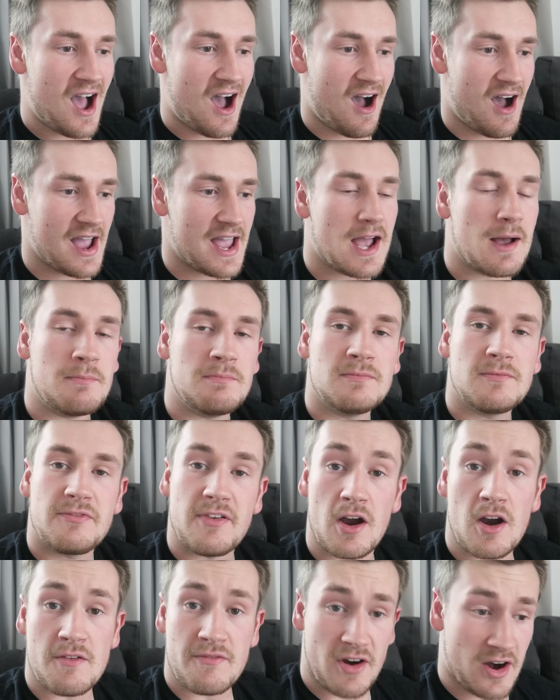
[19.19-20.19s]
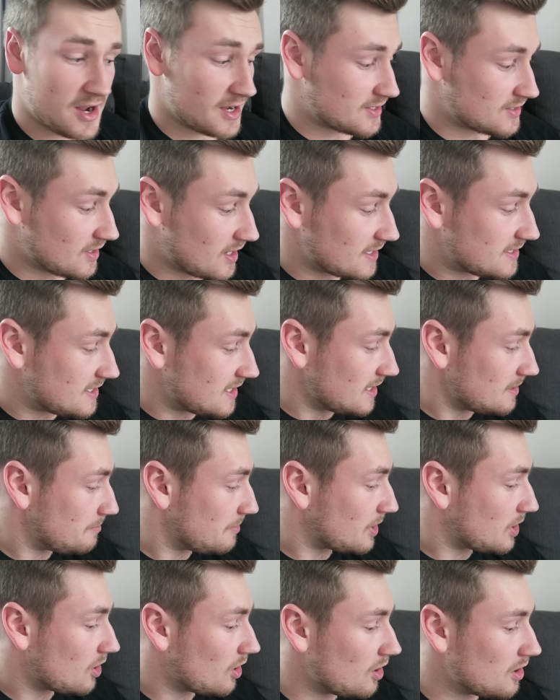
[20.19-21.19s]
I am very, very
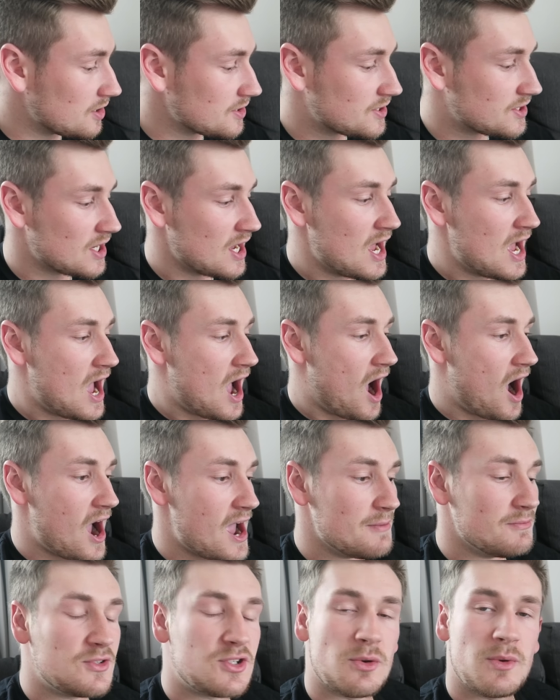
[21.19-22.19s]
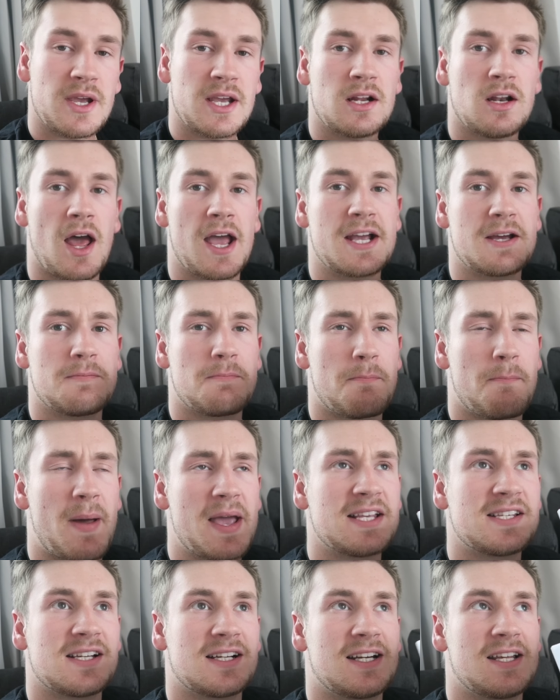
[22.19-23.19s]
excited because I am doing like
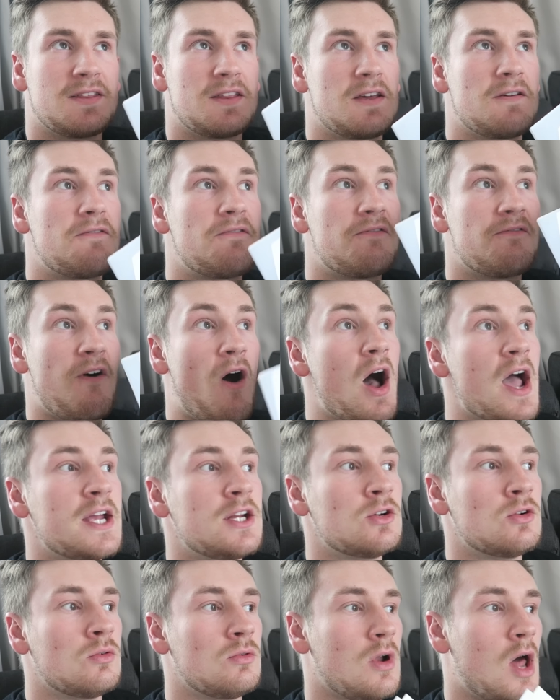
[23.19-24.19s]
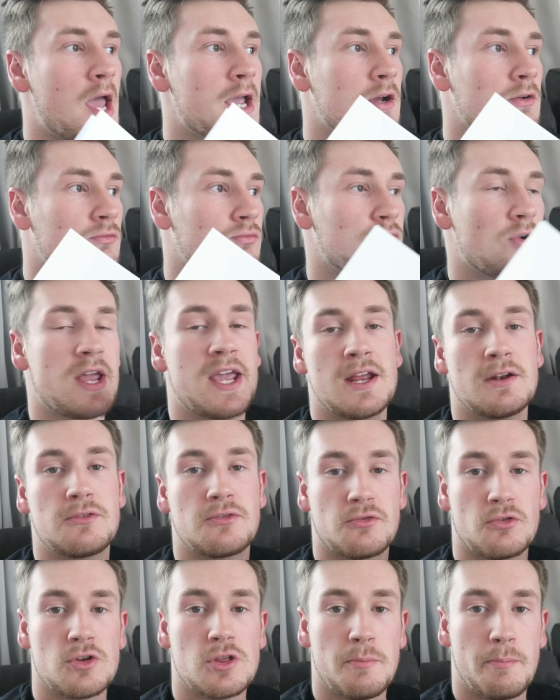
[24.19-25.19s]
basically the final like read
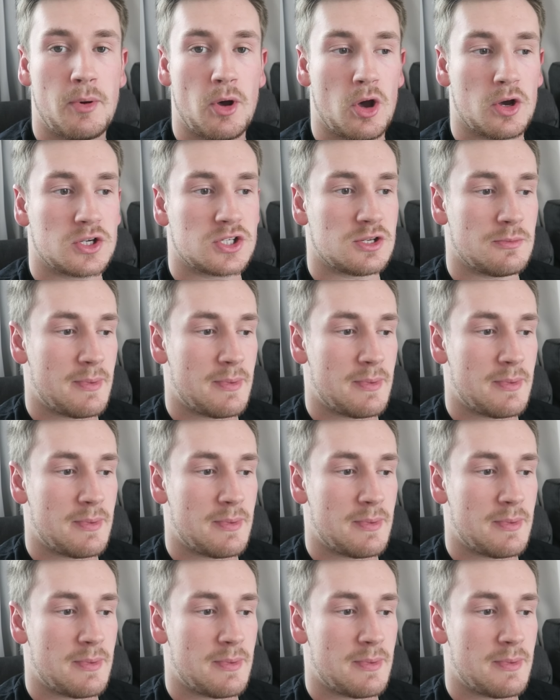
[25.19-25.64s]
through the book.